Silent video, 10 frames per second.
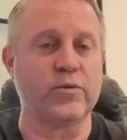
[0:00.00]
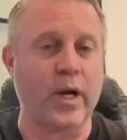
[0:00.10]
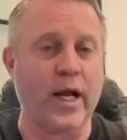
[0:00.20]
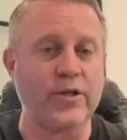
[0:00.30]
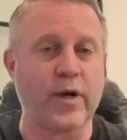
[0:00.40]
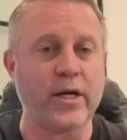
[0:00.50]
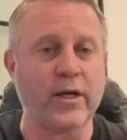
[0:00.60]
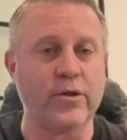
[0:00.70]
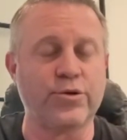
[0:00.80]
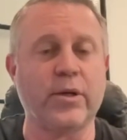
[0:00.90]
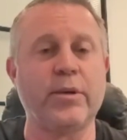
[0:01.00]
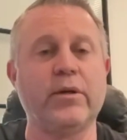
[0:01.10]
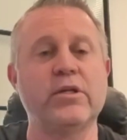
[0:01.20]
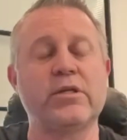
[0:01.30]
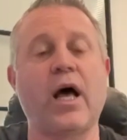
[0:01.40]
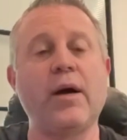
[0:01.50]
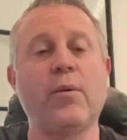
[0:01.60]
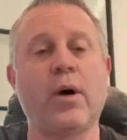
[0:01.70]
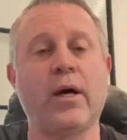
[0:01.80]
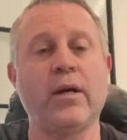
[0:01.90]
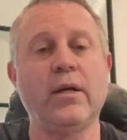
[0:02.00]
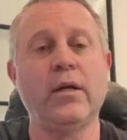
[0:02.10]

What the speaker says: What I try to contribute is I want